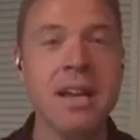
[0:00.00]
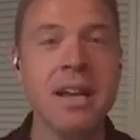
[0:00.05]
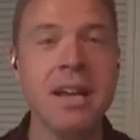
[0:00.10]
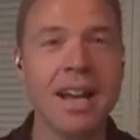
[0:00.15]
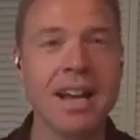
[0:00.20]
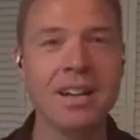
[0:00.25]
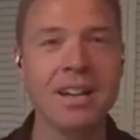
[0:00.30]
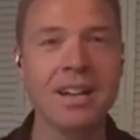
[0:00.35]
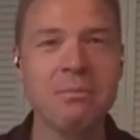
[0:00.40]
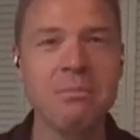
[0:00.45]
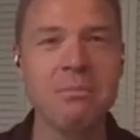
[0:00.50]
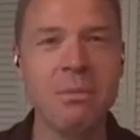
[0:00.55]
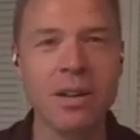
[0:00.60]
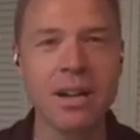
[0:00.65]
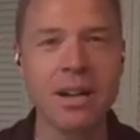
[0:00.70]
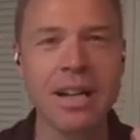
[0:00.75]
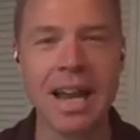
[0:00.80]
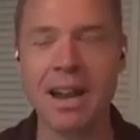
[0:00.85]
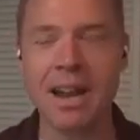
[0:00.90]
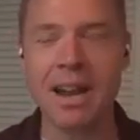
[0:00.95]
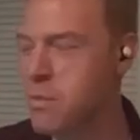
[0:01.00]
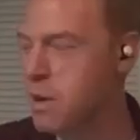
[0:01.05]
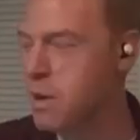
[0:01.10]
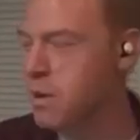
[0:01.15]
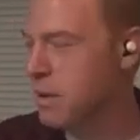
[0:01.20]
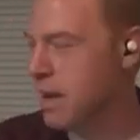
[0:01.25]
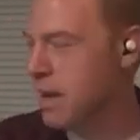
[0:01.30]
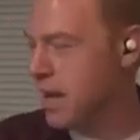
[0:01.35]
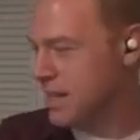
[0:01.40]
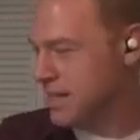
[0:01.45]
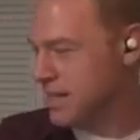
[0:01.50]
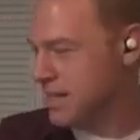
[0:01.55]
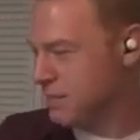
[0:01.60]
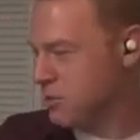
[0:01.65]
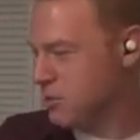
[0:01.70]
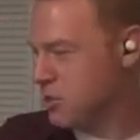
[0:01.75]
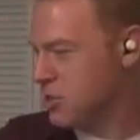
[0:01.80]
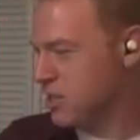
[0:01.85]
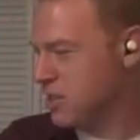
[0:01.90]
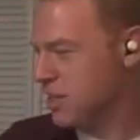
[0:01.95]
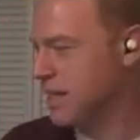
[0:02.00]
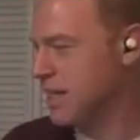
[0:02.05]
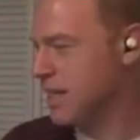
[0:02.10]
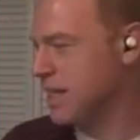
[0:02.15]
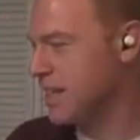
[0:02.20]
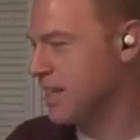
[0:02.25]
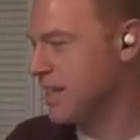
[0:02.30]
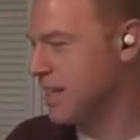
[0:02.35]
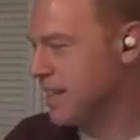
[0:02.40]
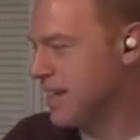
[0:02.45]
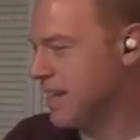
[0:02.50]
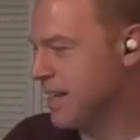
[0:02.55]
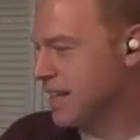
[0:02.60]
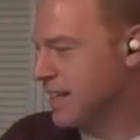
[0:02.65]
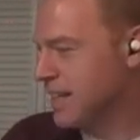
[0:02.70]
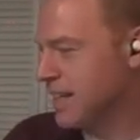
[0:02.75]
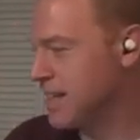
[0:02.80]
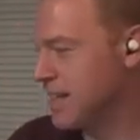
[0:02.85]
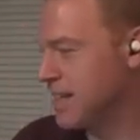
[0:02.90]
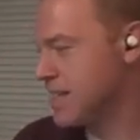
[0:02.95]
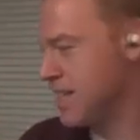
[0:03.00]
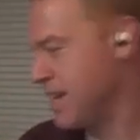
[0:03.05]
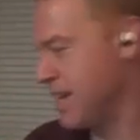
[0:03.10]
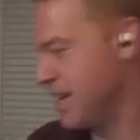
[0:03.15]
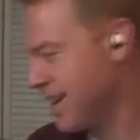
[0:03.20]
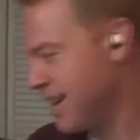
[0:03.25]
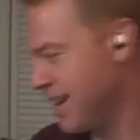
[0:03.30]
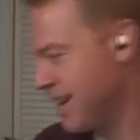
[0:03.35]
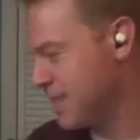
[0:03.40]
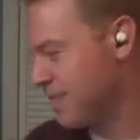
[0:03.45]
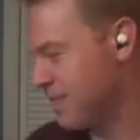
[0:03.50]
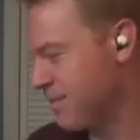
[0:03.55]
And good morning, everyone. We got, I'm um, just looking at the list here, got some